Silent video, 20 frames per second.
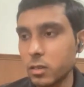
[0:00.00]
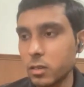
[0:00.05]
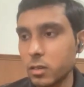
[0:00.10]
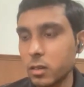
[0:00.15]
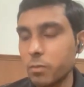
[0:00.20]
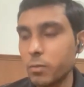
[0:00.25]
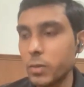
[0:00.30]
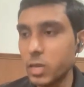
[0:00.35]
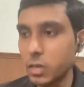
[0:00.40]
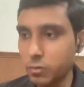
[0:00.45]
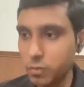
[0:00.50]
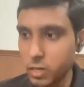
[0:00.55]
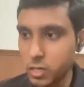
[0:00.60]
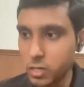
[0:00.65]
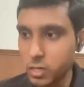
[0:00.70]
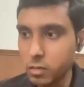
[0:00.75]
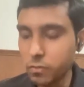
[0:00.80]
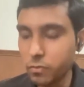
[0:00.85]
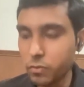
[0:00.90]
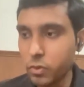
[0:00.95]
are
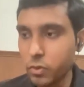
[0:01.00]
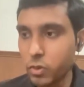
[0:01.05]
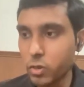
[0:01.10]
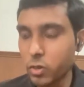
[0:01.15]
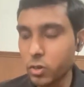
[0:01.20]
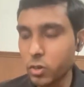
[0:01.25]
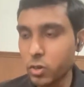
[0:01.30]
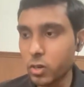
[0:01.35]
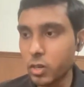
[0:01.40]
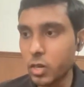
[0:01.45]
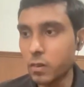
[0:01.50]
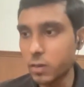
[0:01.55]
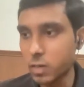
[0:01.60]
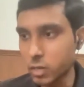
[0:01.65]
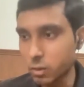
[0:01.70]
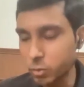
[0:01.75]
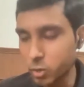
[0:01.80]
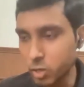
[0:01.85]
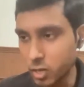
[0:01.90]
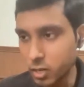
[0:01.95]
beneficial for our
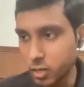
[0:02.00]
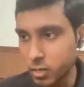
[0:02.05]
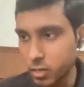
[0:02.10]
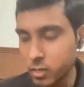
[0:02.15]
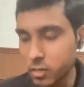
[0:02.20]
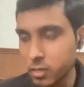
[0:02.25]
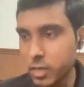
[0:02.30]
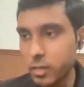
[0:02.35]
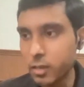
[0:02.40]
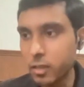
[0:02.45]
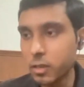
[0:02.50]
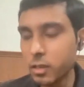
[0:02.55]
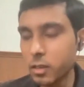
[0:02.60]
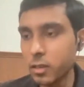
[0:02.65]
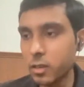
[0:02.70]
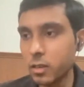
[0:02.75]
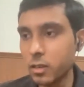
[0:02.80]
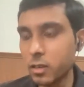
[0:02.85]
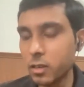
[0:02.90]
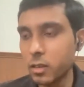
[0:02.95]
communities that
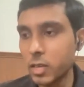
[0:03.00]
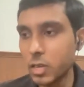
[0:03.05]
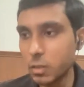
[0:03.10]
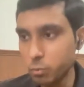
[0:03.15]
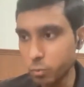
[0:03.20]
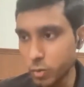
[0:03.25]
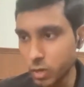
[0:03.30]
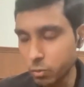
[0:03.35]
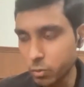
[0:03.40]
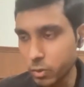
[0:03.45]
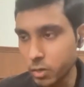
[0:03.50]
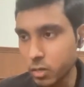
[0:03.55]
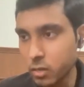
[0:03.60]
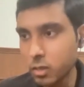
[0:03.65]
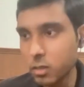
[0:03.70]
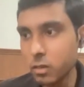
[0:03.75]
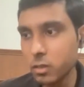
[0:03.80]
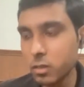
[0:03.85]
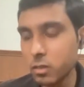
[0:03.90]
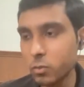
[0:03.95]
can help people
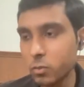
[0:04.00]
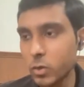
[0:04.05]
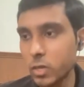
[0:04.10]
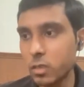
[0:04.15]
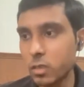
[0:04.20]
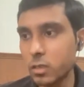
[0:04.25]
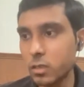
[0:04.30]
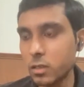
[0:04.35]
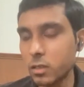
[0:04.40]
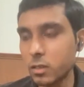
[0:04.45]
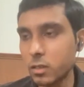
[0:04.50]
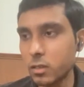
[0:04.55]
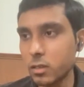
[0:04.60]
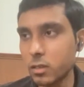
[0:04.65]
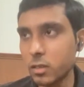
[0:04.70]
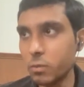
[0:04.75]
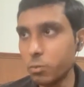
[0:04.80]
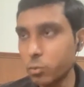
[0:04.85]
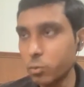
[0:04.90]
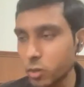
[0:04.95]
with uh,
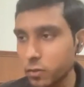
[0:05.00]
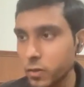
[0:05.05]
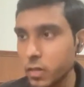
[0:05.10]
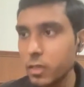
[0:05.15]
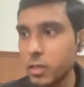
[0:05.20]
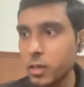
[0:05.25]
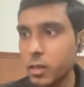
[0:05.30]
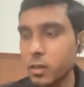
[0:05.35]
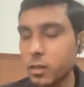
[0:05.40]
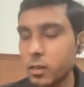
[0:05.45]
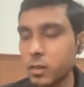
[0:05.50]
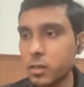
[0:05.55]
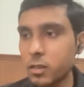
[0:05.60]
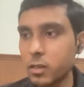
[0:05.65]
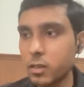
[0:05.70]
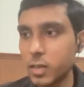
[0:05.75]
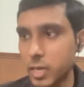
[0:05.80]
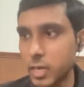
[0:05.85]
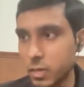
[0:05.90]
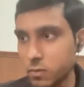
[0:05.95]
improving their
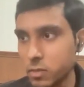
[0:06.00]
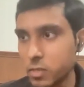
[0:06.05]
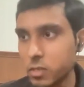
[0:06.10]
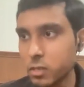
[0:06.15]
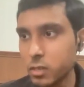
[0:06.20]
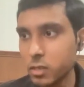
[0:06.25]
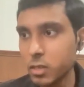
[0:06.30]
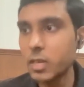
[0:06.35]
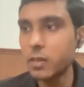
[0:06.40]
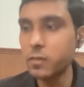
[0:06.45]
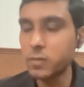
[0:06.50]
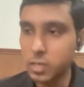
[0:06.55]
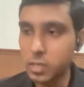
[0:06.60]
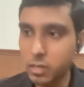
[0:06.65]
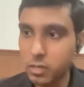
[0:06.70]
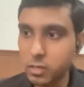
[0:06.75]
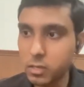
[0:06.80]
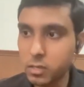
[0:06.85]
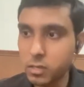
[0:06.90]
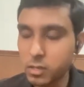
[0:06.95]
lives and
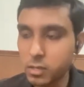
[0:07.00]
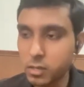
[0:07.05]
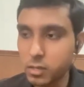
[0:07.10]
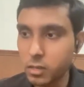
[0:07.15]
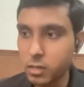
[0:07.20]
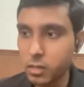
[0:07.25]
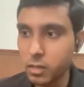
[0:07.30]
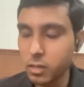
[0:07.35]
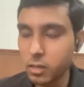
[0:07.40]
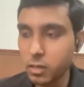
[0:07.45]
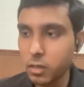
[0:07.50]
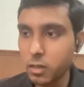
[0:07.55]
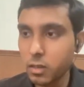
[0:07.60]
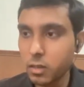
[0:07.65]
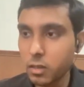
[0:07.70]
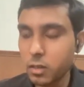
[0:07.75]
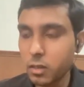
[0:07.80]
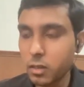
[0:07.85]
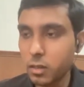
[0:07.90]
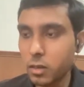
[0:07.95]
lifestyles.
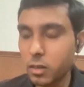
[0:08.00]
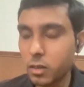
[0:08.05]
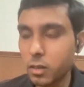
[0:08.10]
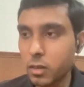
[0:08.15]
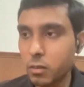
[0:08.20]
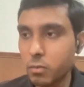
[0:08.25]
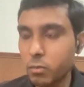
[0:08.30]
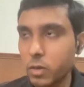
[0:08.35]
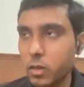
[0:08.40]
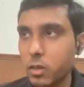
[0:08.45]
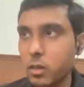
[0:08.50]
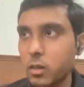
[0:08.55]
Um,